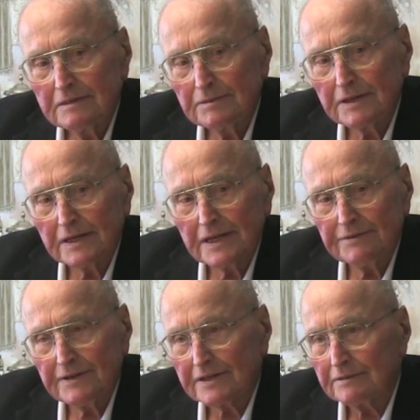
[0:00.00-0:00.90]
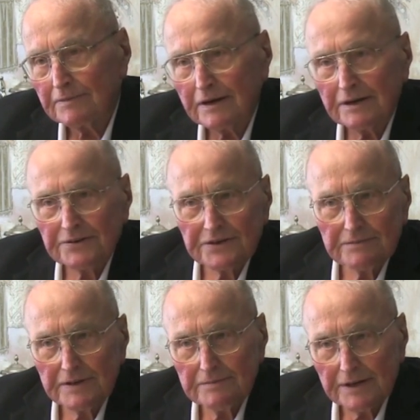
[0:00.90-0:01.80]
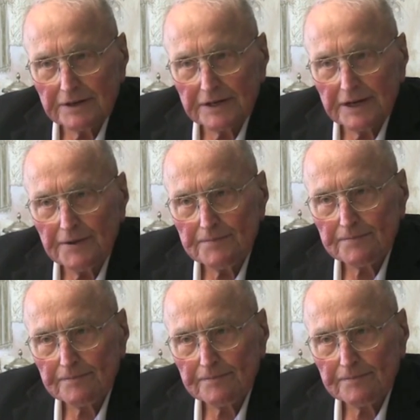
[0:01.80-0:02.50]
believed that tomorrow should be a better day.